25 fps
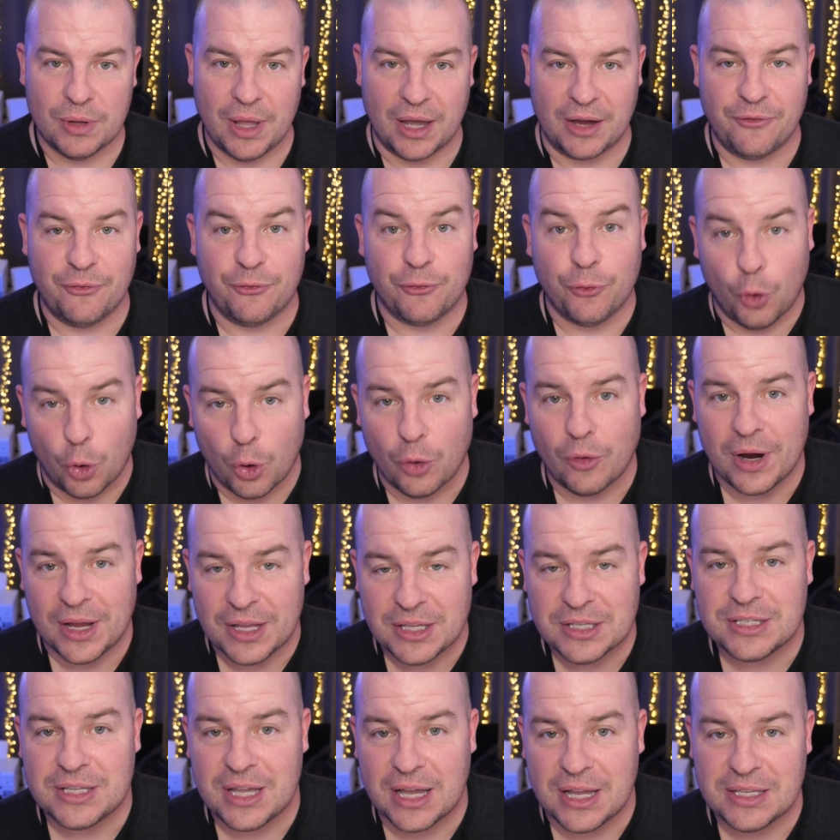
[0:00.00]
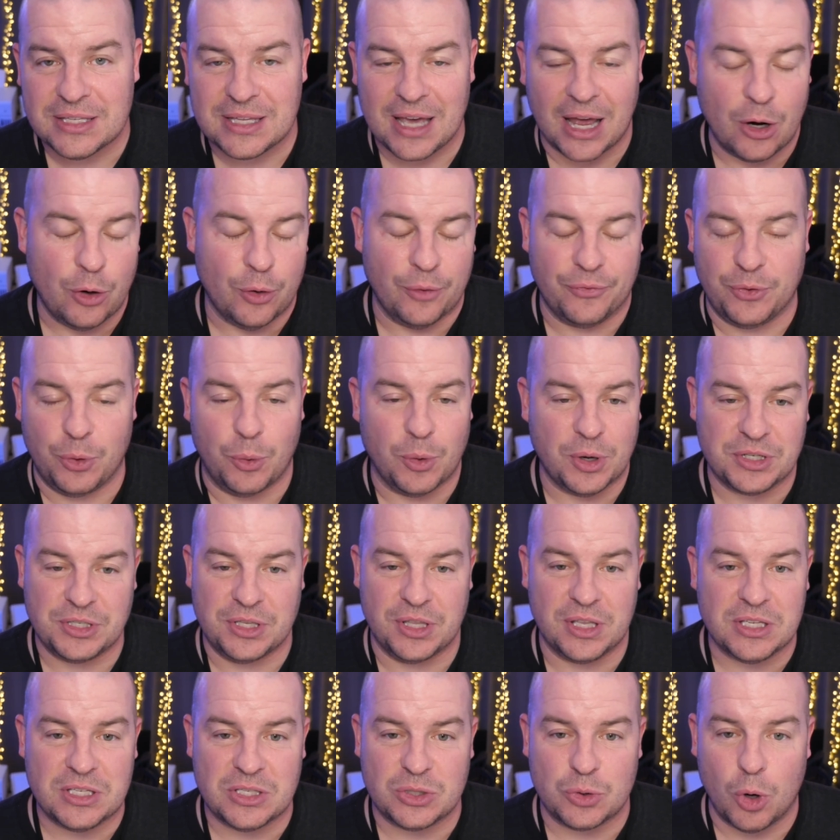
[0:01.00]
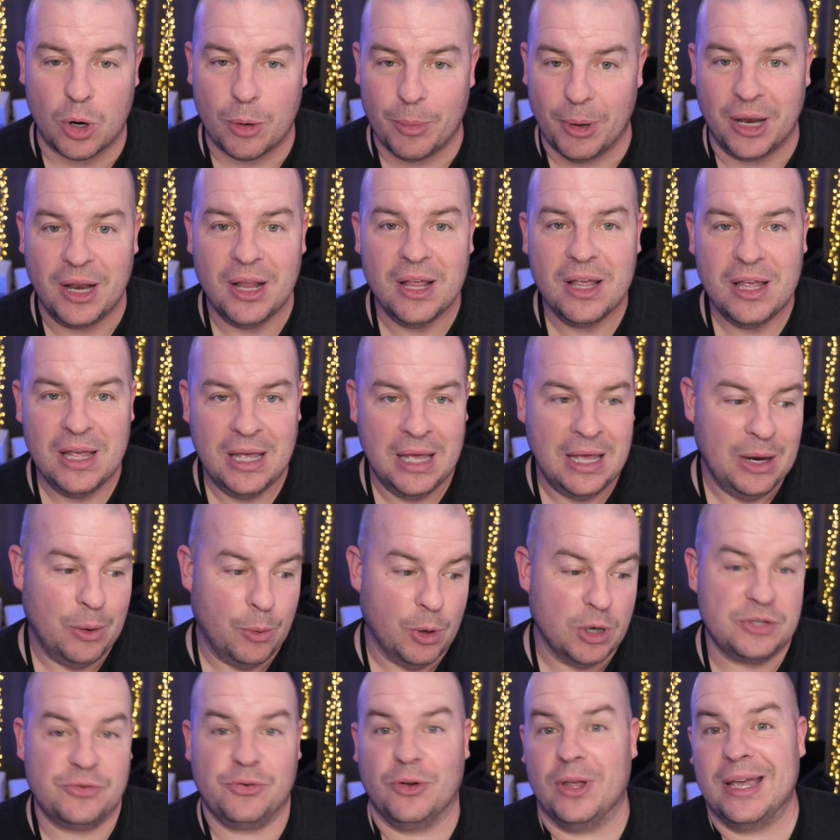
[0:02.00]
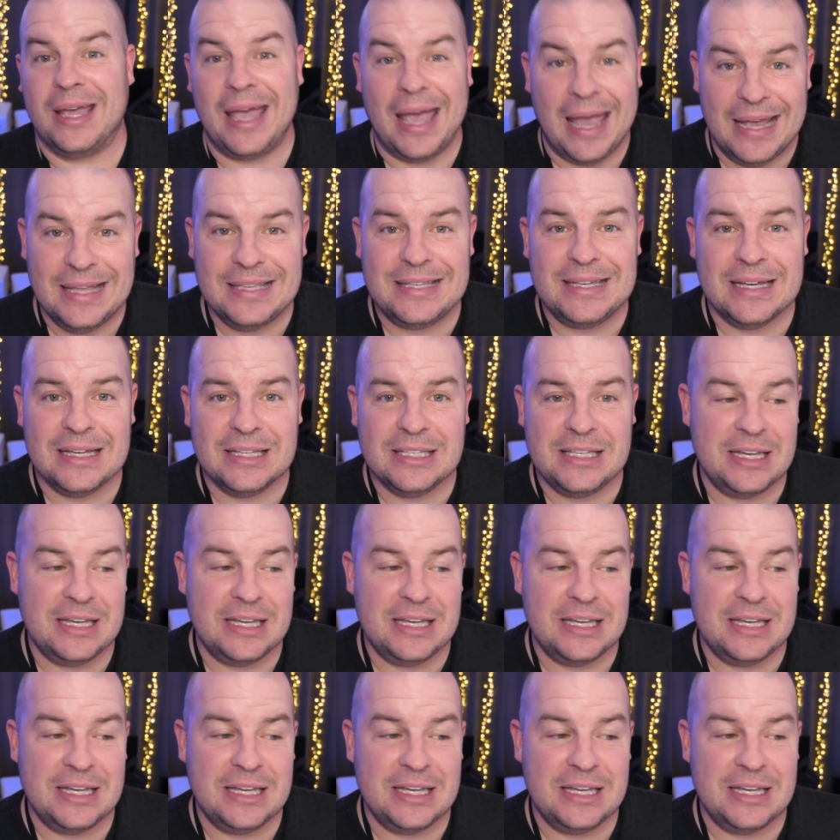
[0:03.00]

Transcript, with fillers: Like for instance, I don't know if he works at this store, but he works for like AT&T.